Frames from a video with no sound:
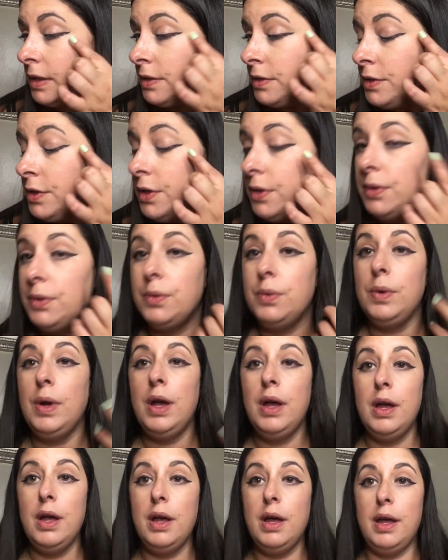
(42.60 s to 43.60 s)
So
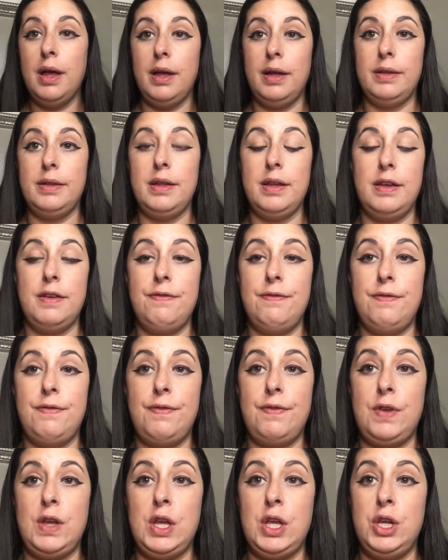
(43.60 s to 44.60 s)

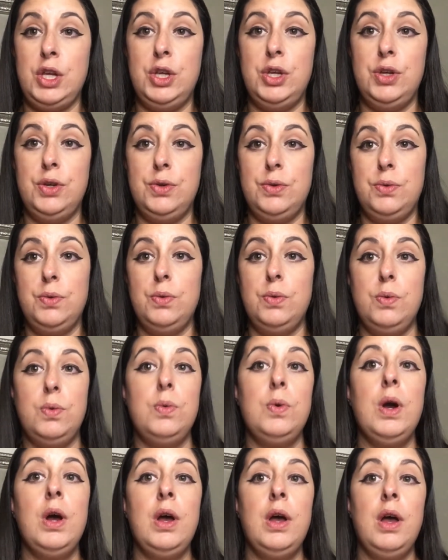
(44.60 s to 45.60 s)
if you